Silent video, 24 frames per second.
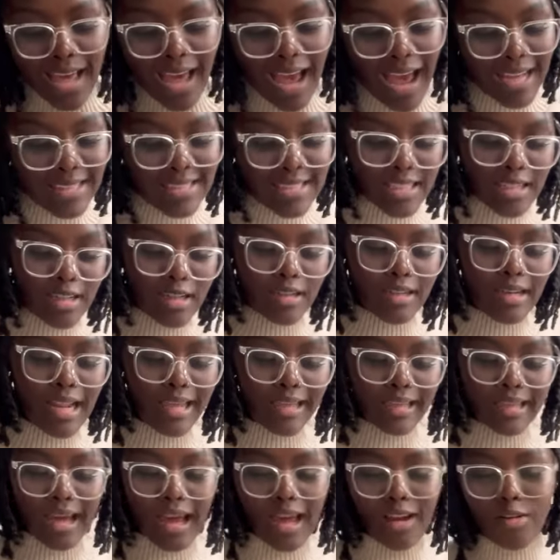I didn't like,
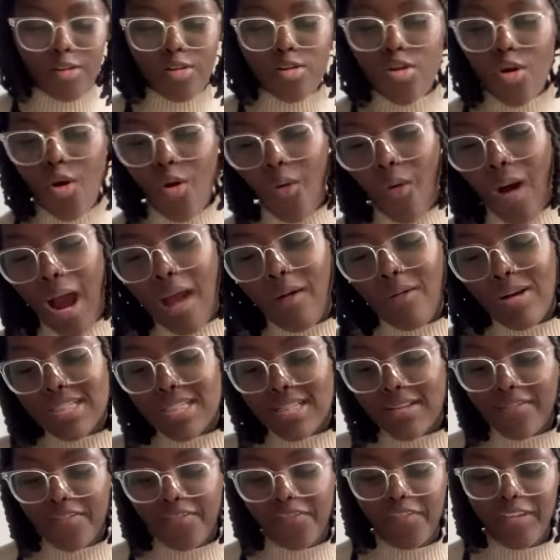I don't know, I
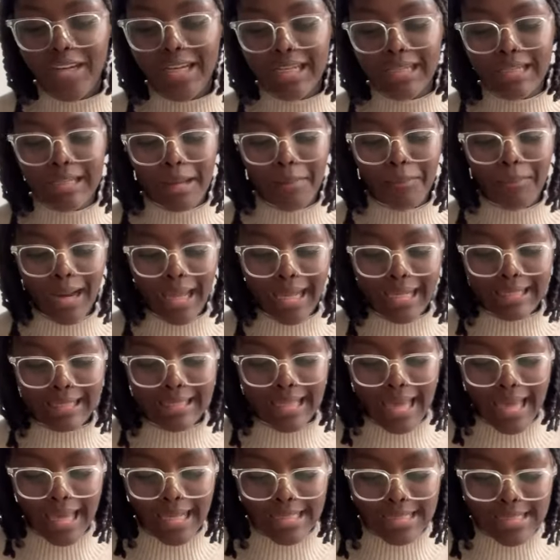wasn't feeling them like
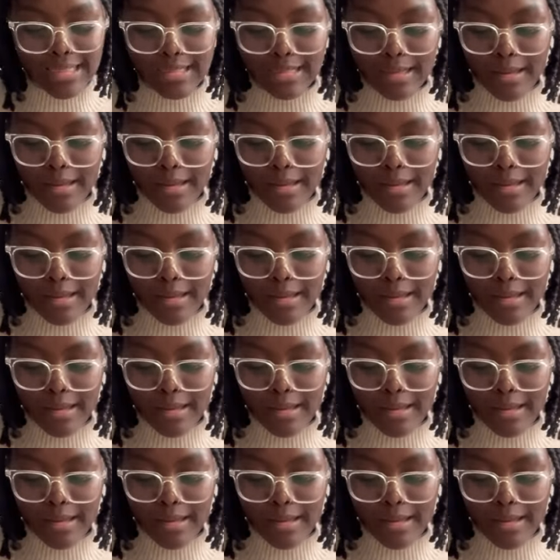that,